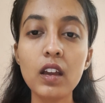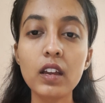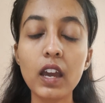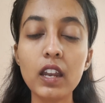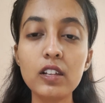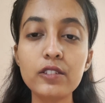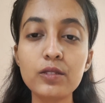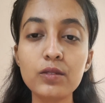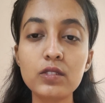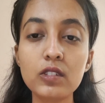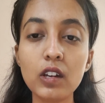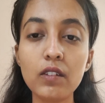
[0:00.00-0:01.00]
can also
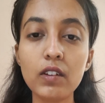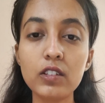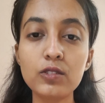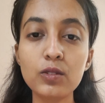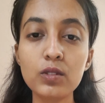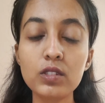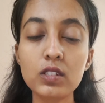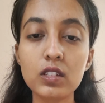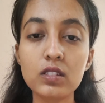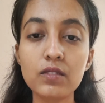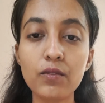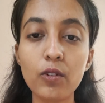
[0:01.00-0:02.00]
serve as
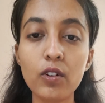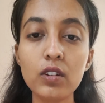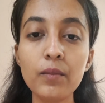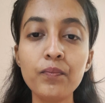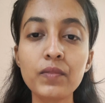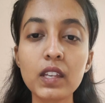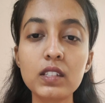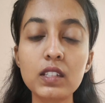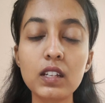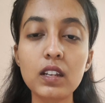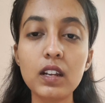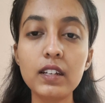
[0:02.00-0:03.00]
sources for
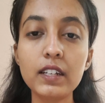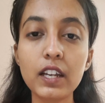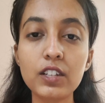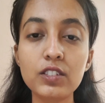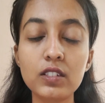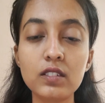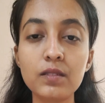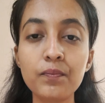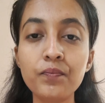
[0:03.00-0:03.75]
signal detection.